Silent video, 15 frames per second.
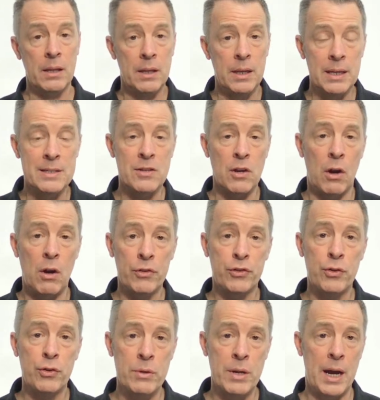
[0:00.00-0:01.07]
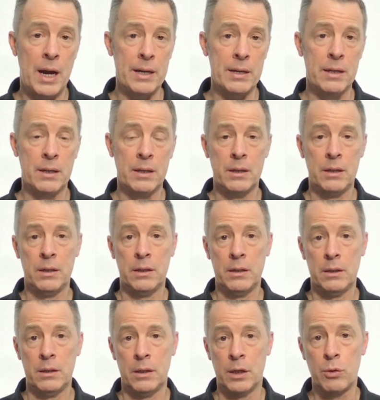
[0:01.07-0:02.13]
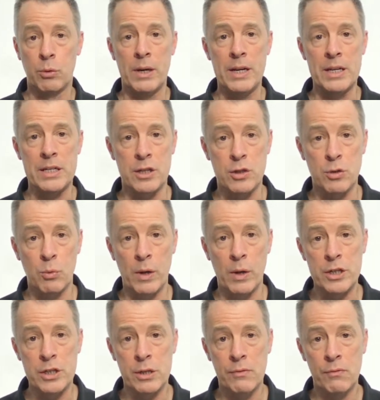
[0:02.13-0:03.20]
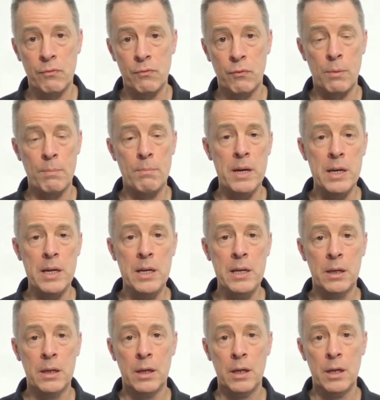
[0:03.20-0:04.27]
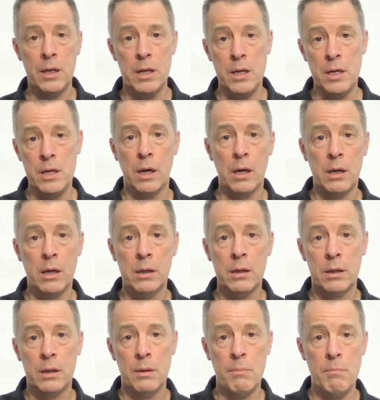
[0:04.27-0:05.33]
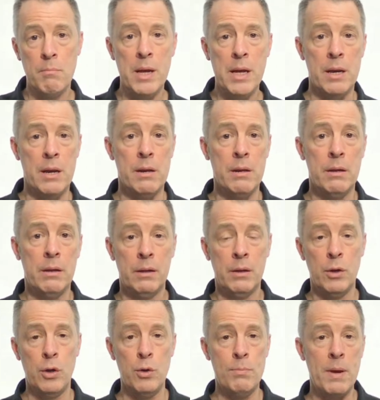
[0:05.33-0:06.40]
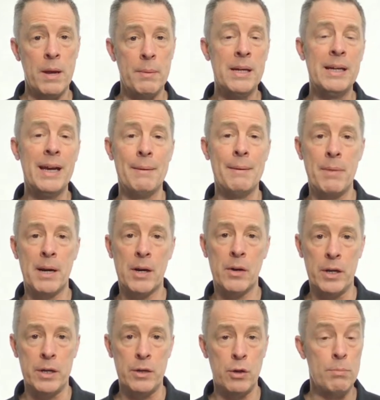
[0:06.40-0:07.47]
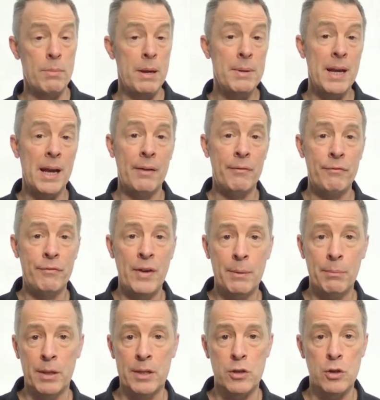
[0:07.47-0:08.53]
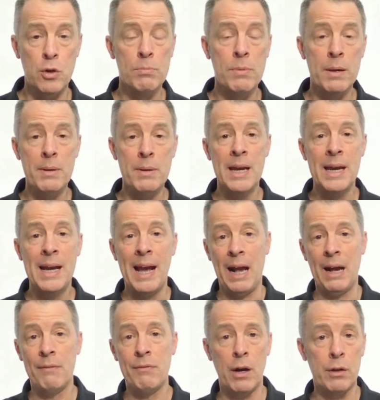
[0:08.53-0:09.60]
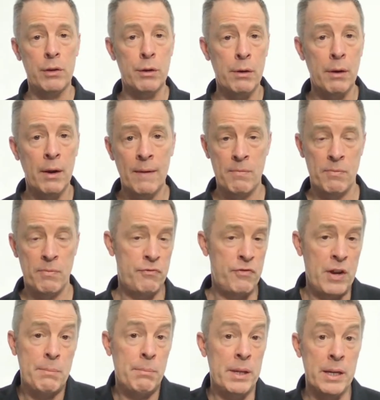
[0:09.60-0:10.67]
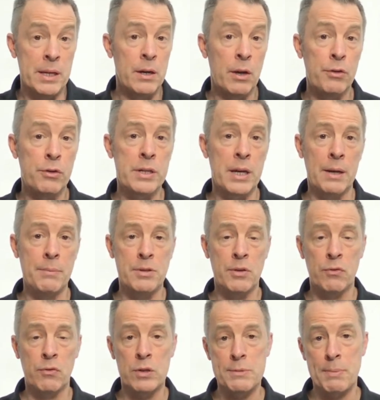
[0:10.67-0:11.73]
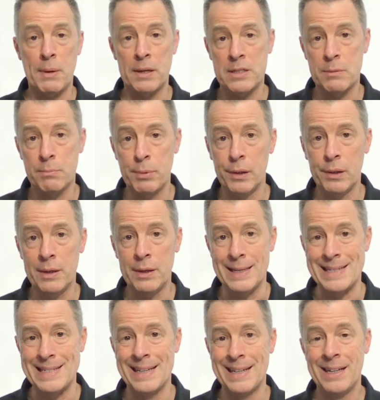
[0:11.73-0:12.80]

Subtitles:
it's also not a great situation for many young men who maybe get married, who maybe have families, who maybe have other family and other types of responsibilities.